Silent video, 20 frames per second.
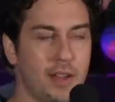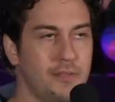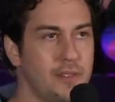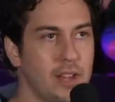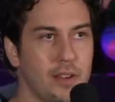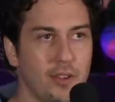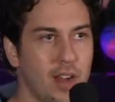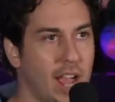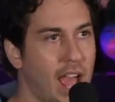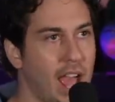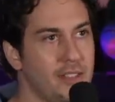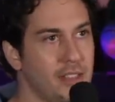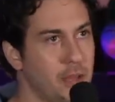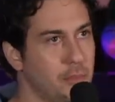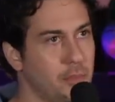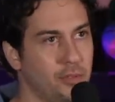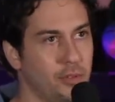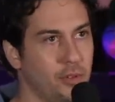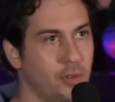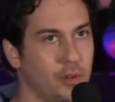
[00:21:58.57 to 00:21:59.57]
i've never had that
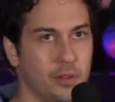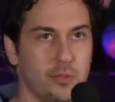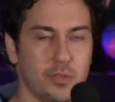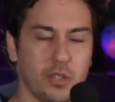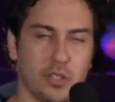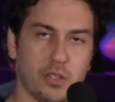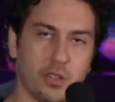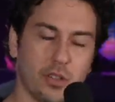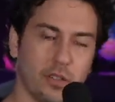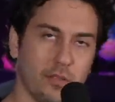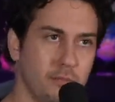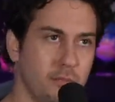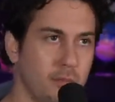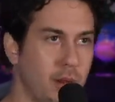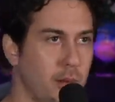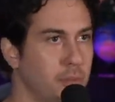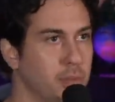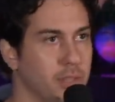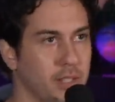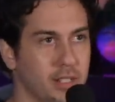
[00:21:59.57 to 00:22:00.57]
before where i'm just sort of
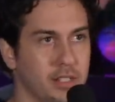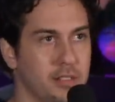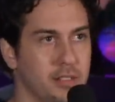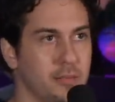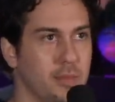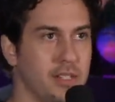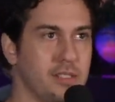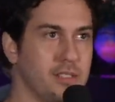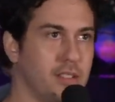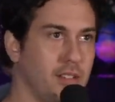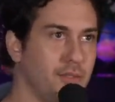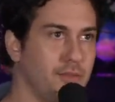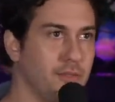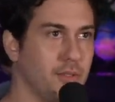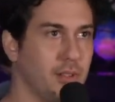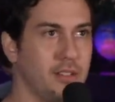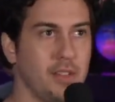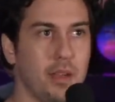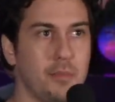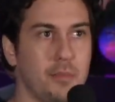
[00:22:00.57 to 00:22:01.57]
mumbling to myself
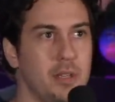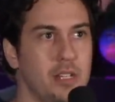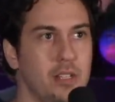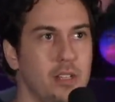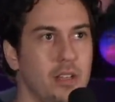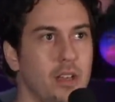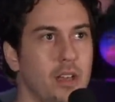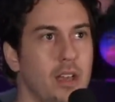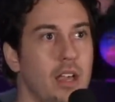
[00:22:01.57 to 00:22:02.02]
around i mean